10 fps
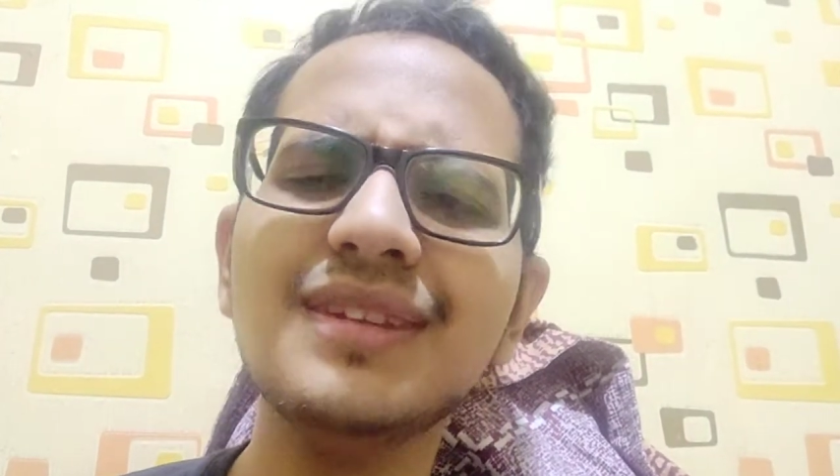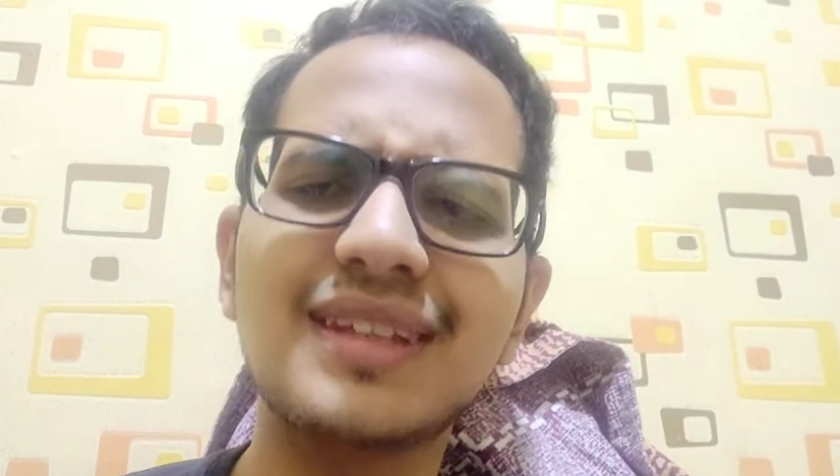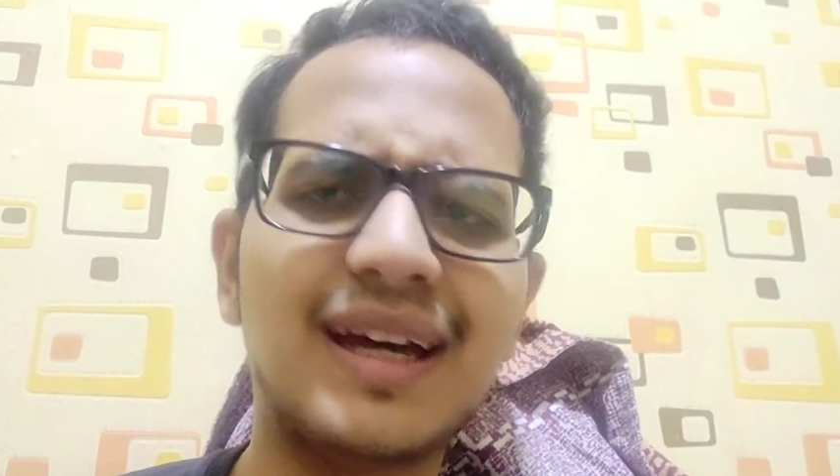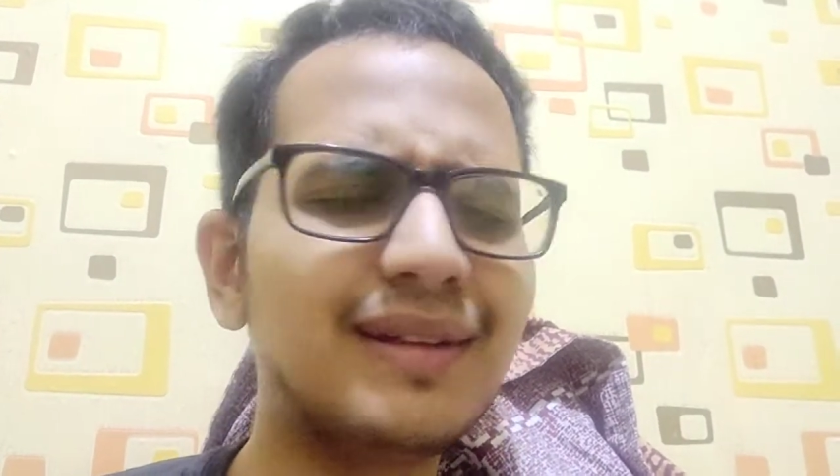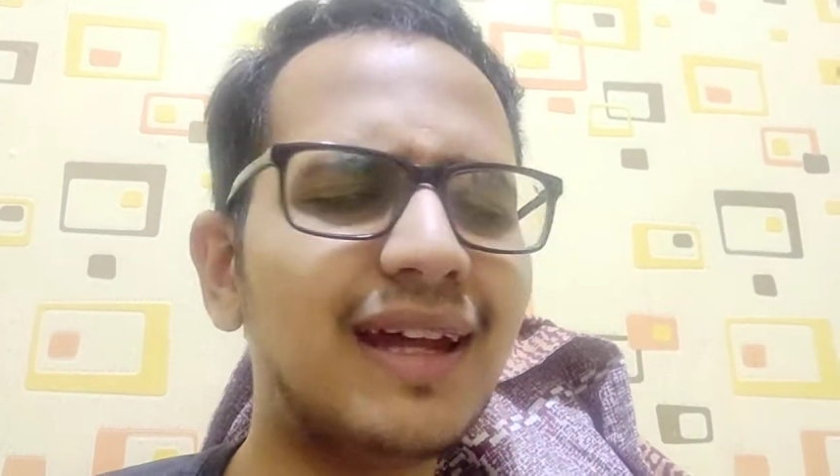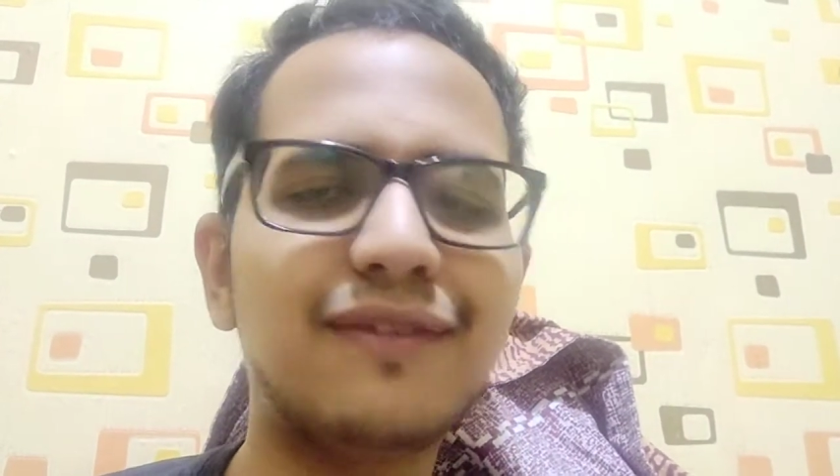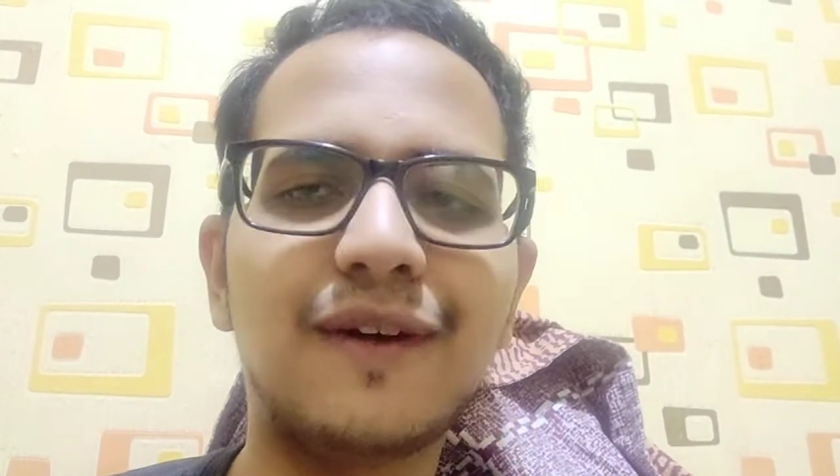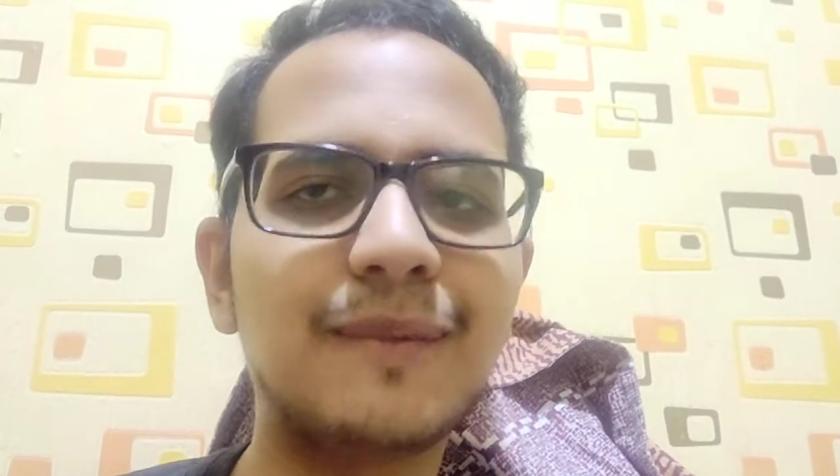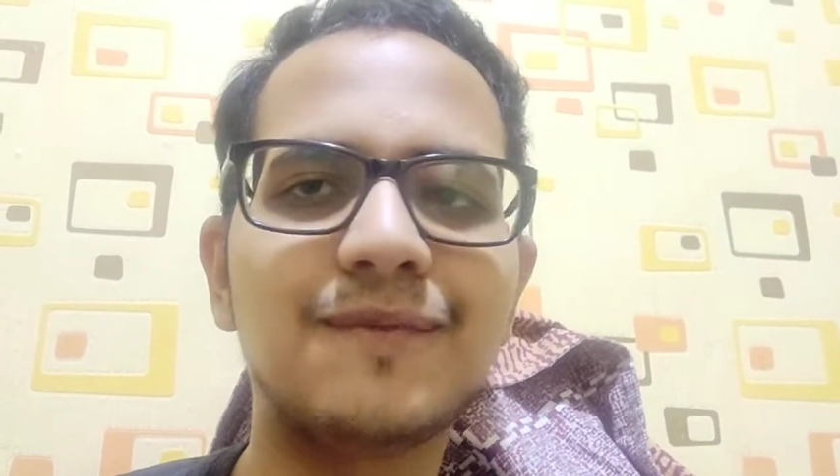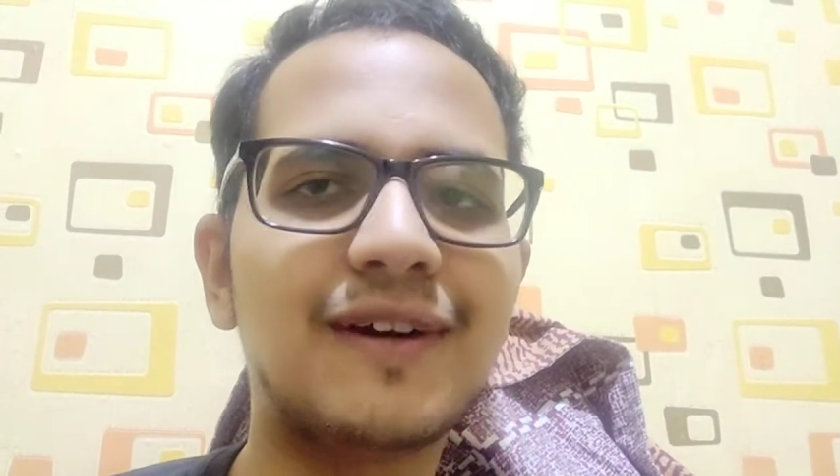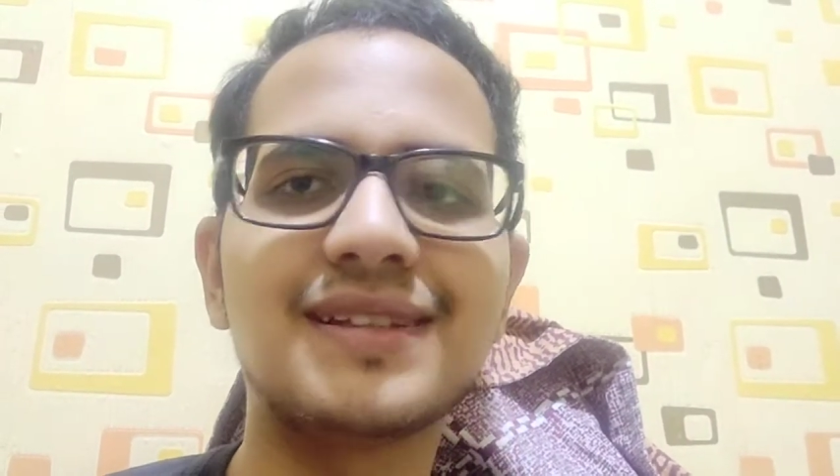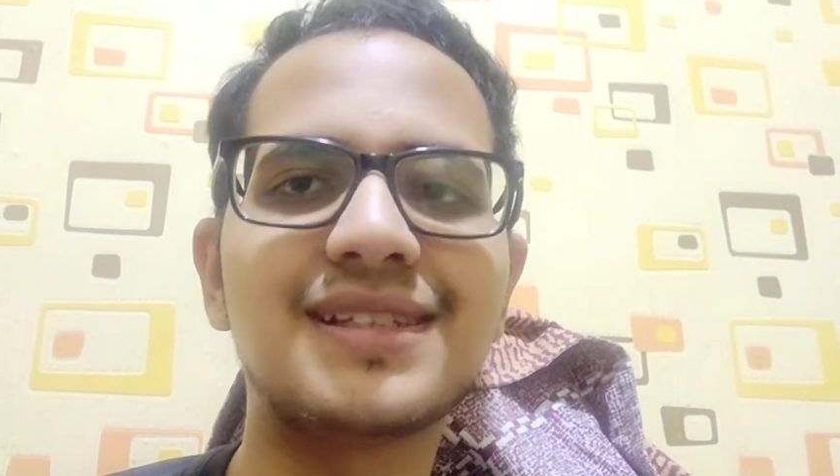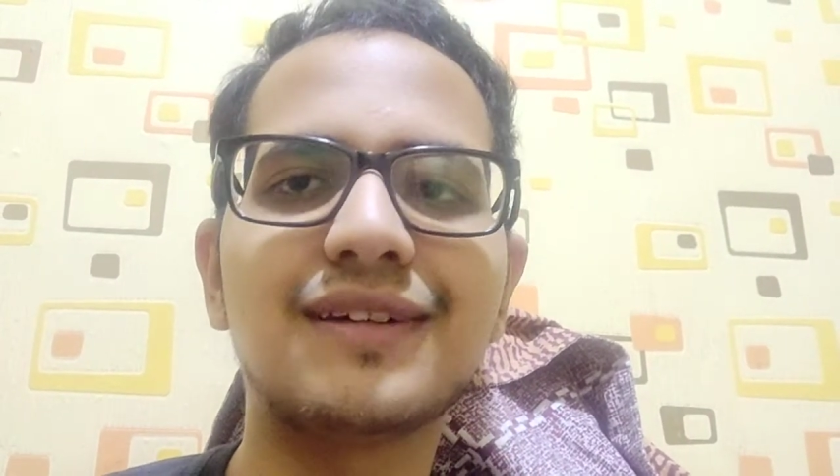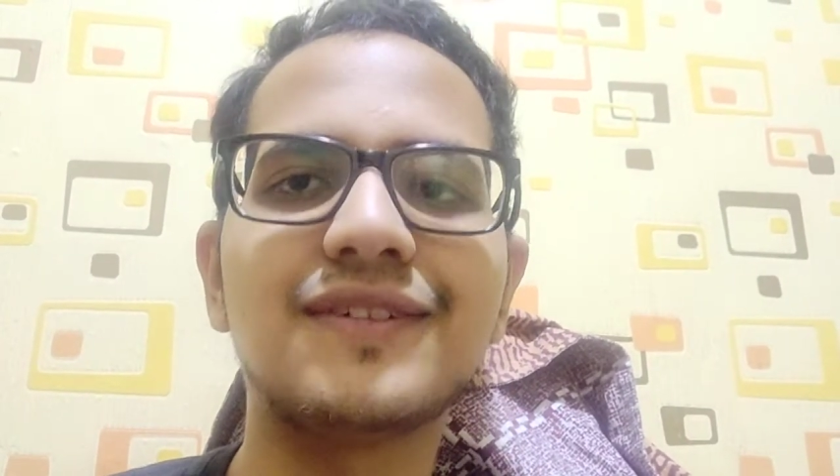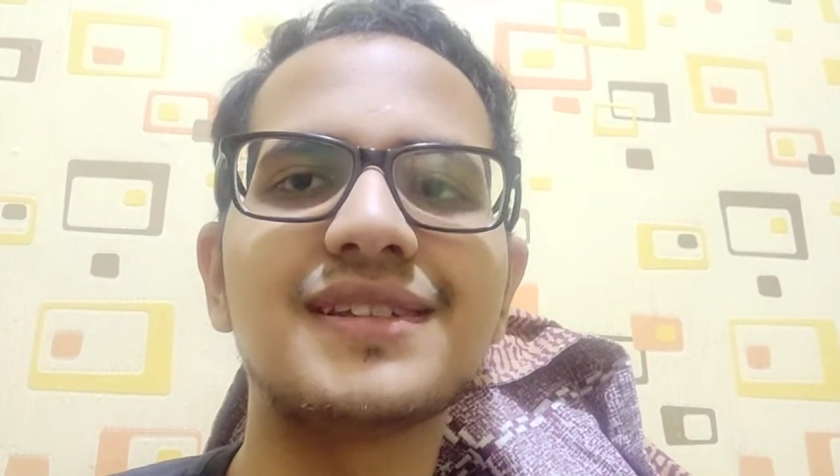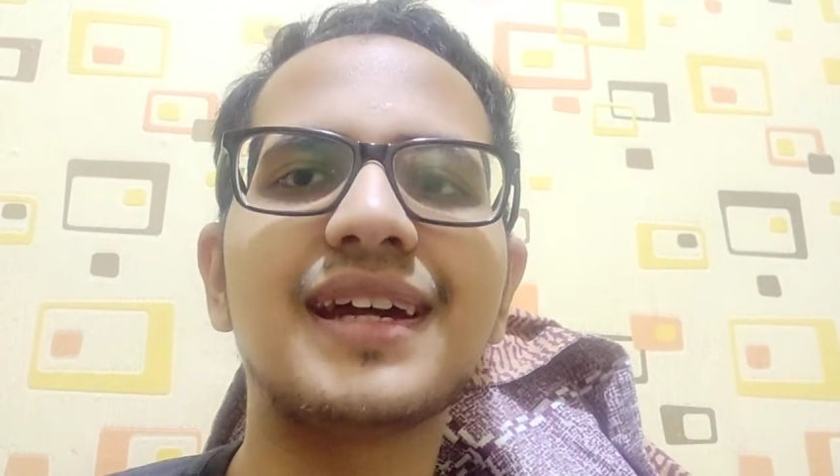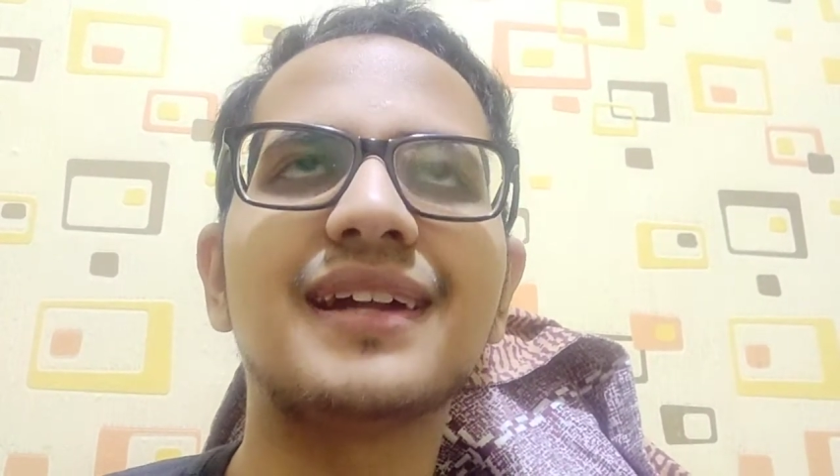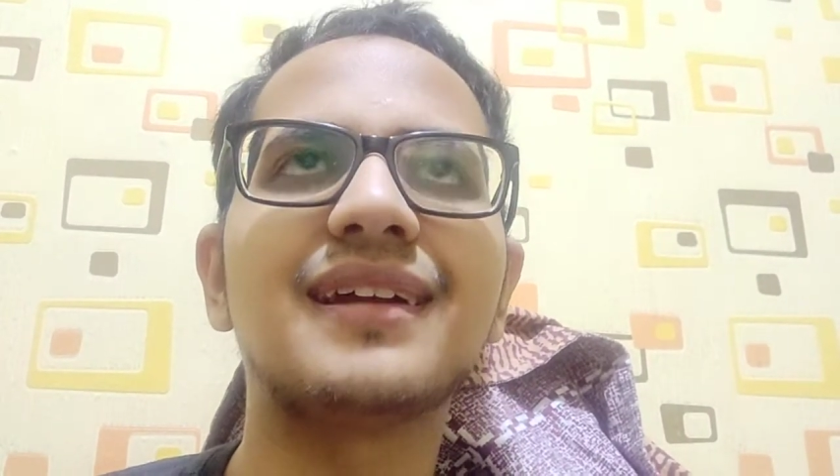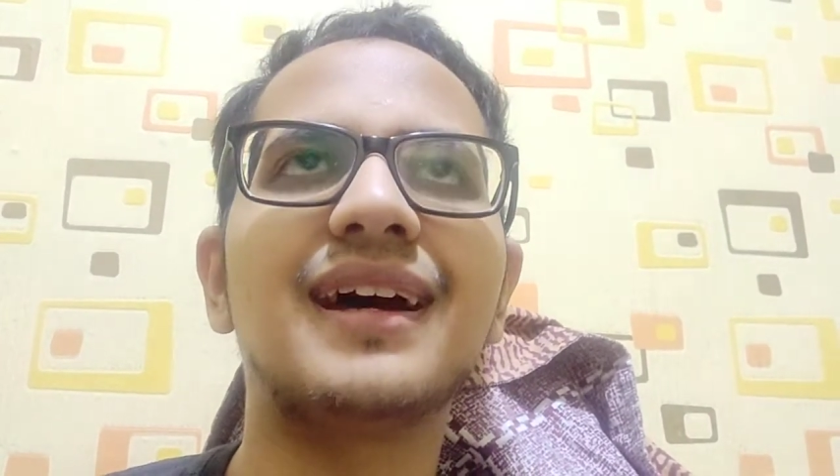That fun stuff aside,